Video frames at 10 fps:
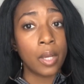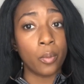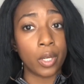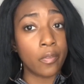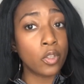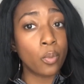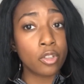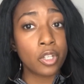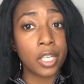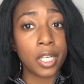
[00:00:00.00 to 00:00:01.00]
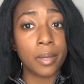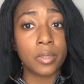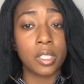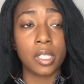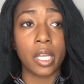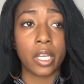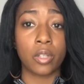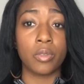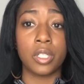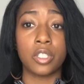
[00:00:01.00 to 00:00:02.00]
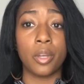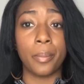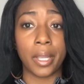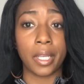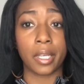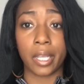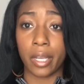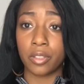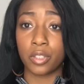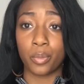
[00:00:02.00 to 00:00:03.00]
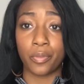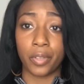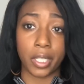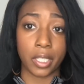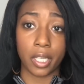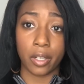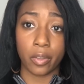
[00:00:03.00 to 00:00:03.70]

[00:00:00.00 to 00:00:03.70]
Whatever you want your income to look like, you need your bank account to reflect that.